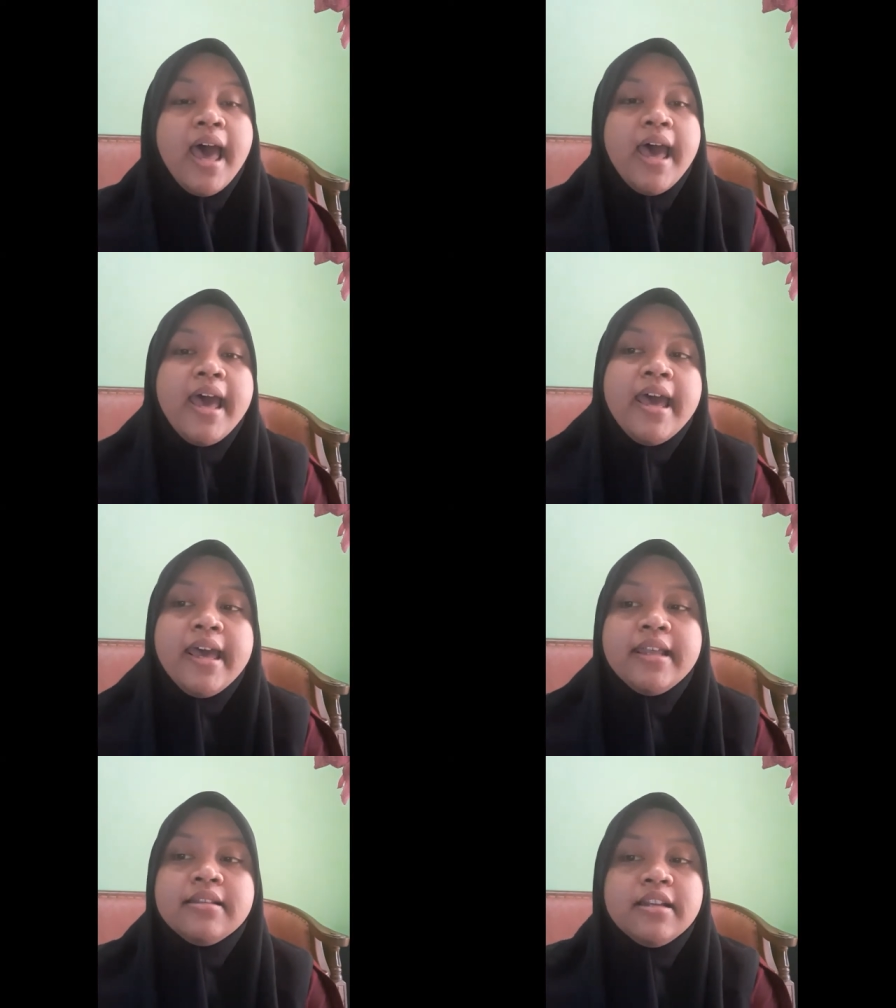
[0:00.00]

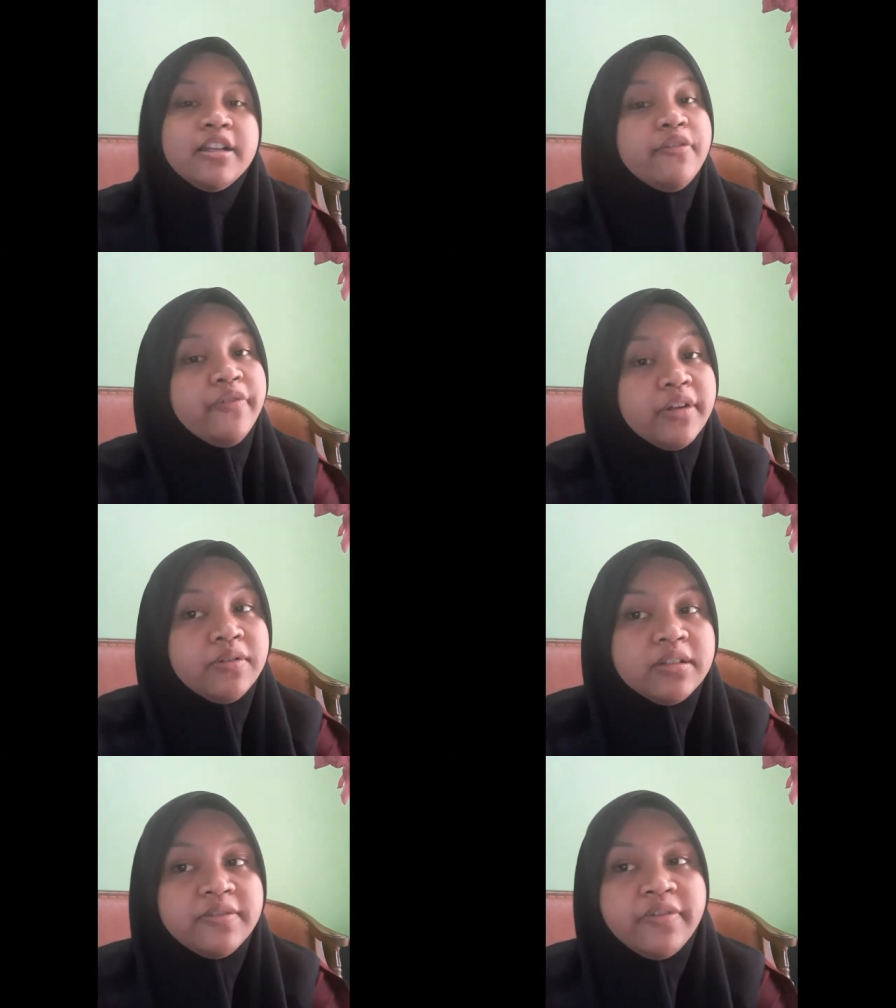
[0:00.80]
and
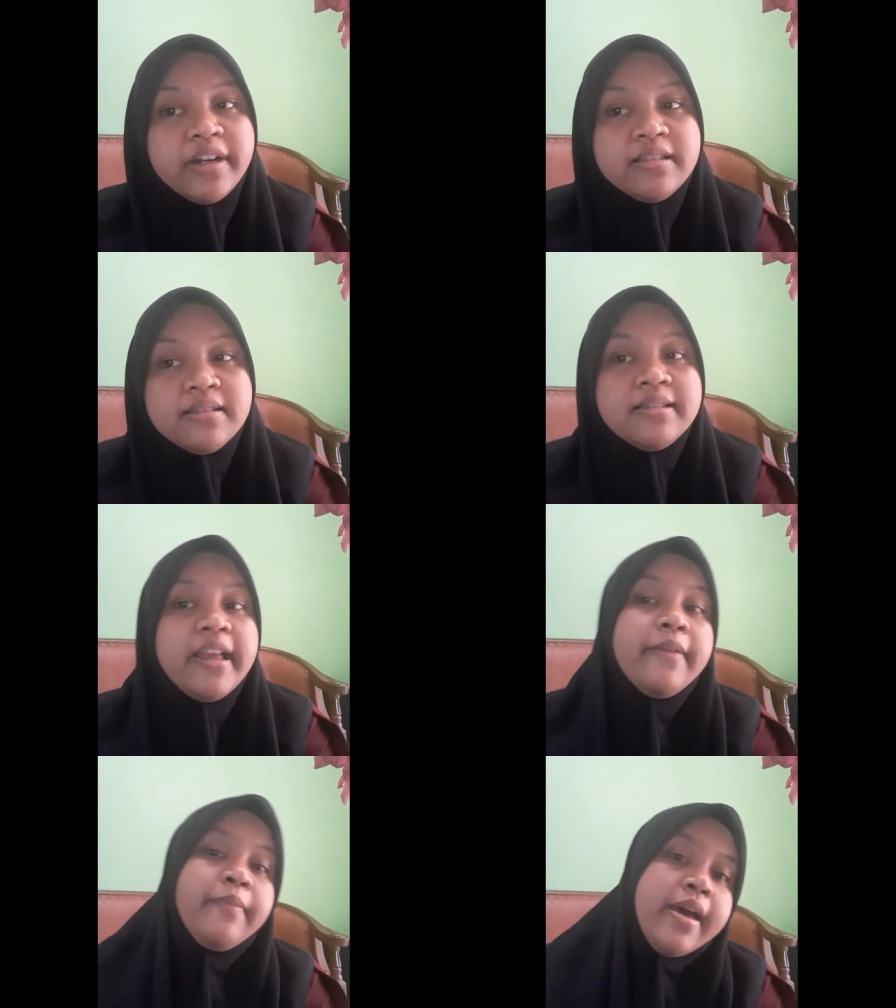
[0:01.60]
individual differences
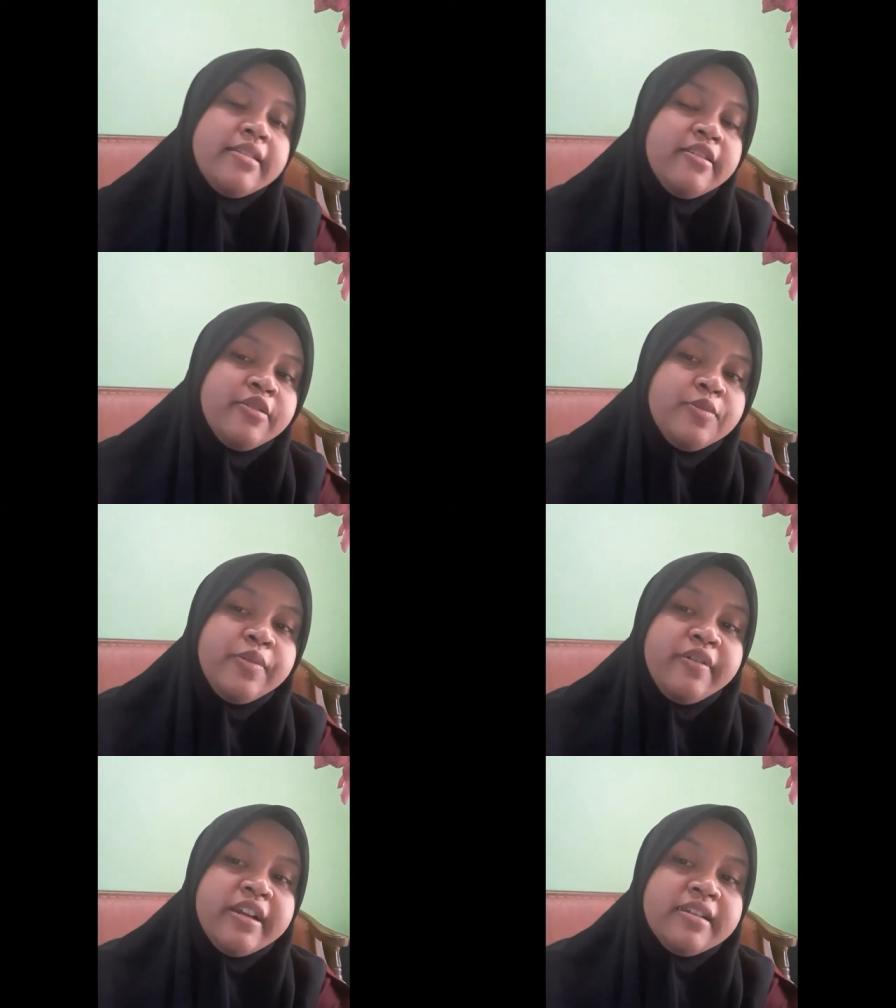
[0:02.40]
like past
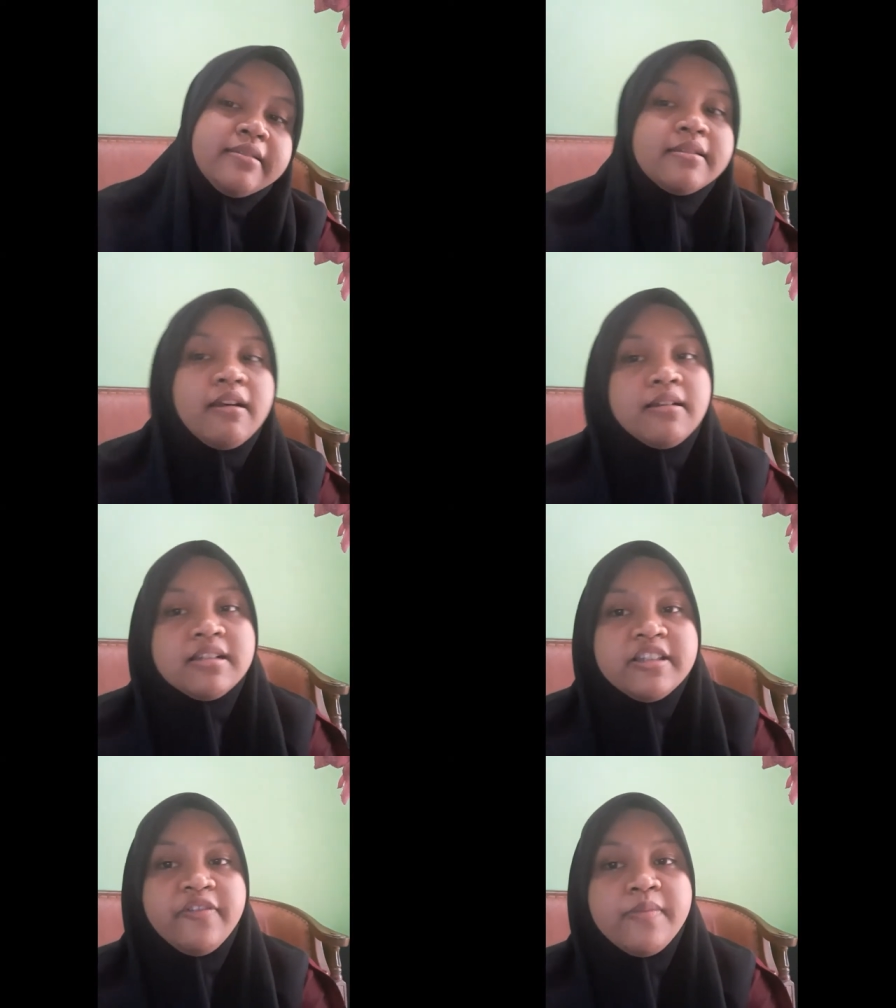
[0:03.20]
experience,
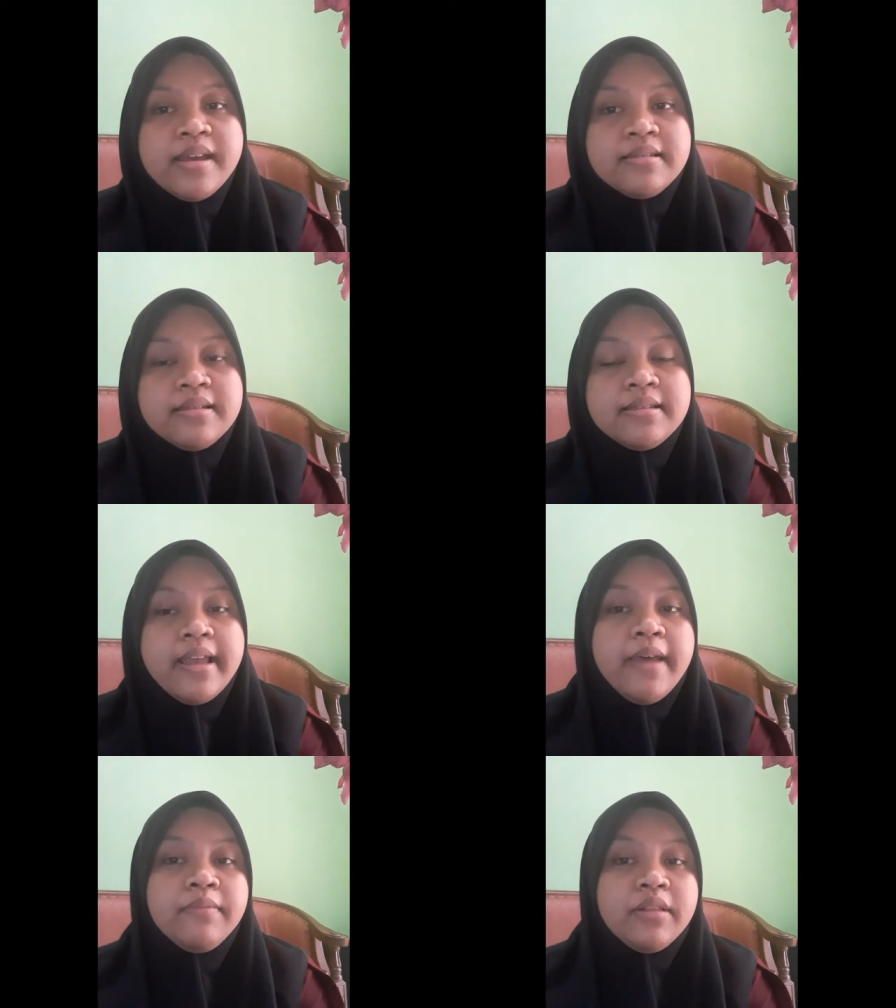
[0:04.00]
cognitive basis,
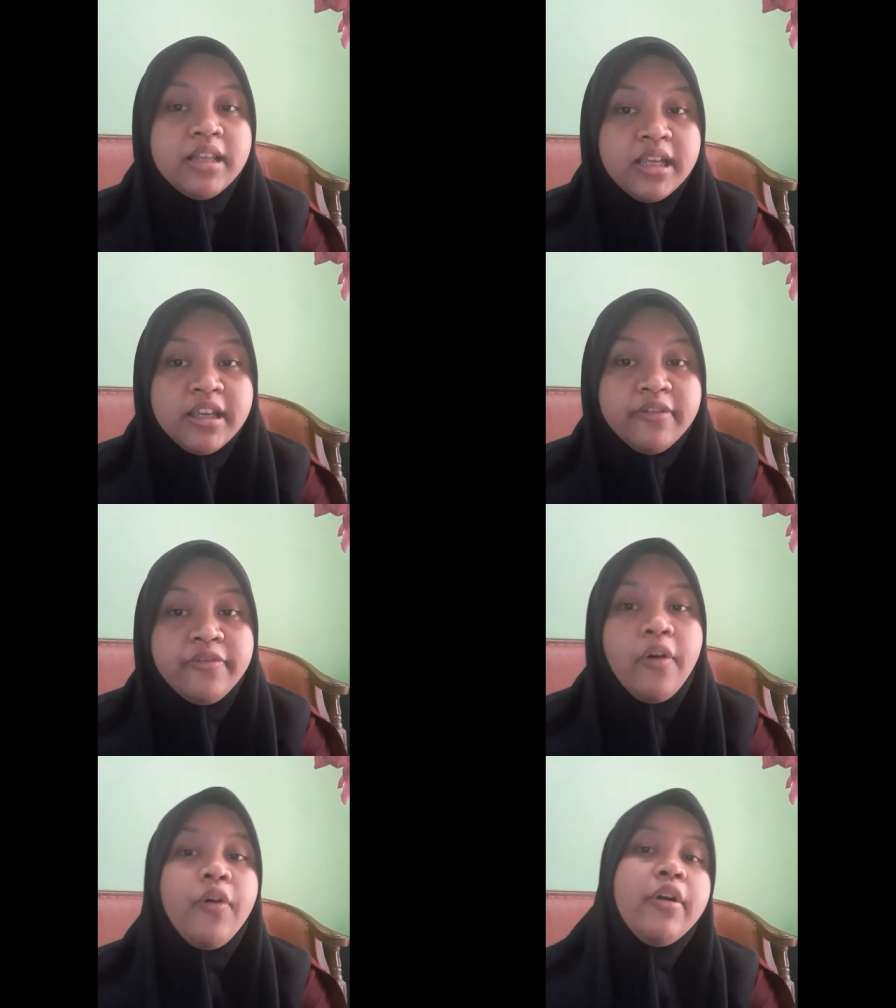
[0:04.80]
and
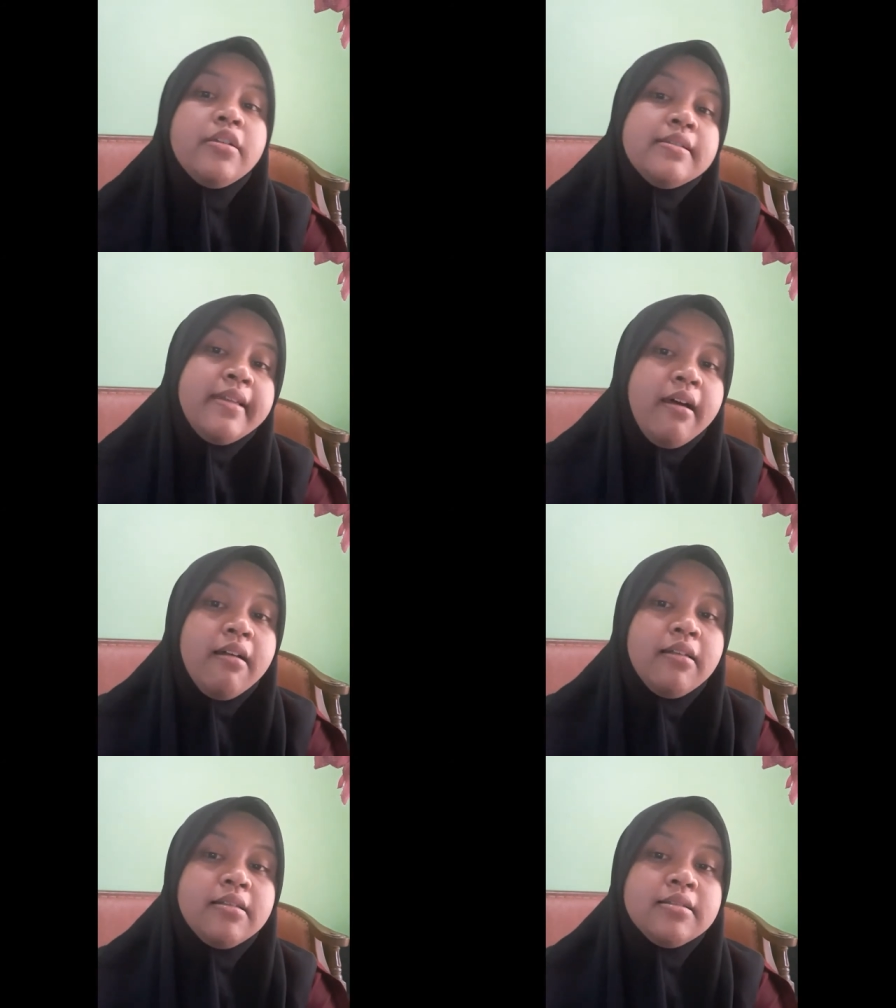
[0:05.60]
belief or
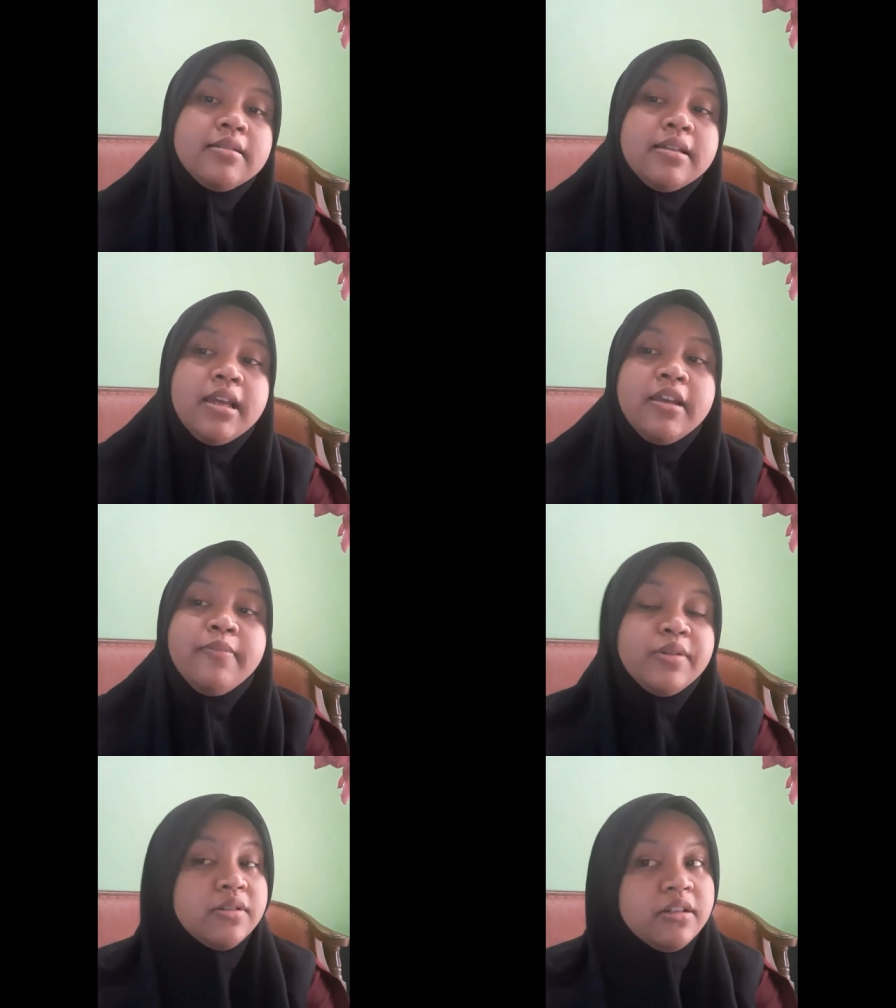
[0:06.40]
styles
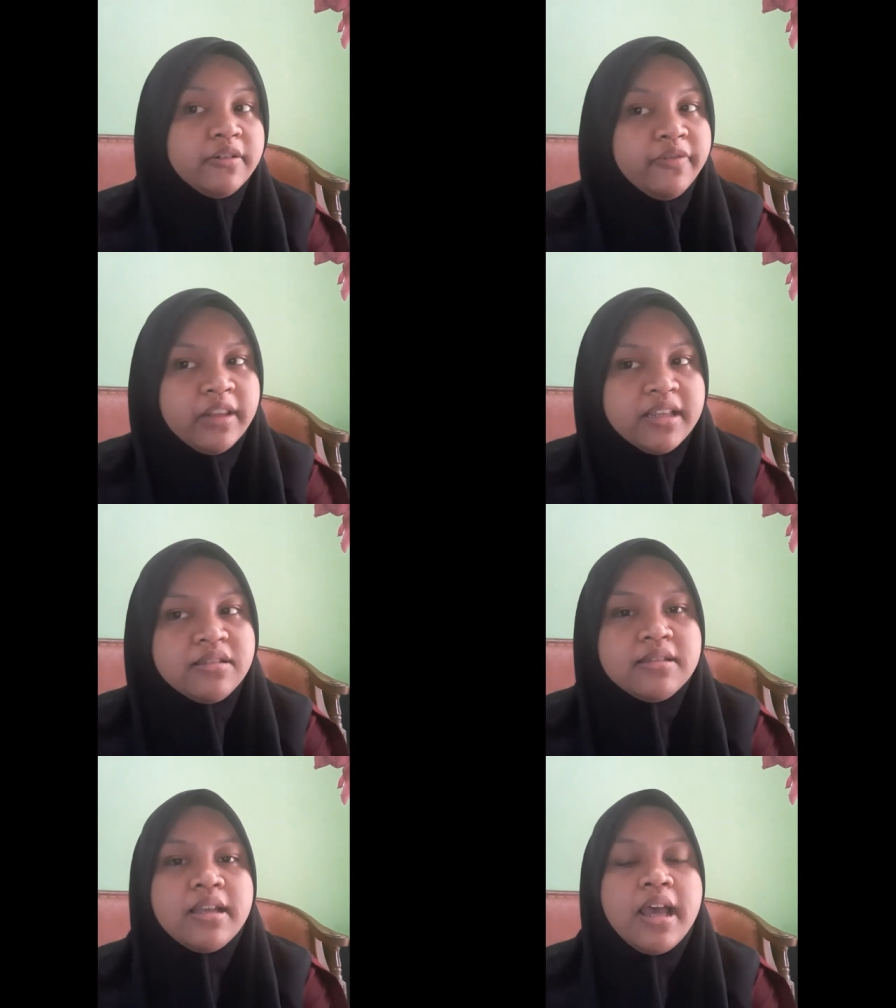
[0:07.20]
in personal feelings.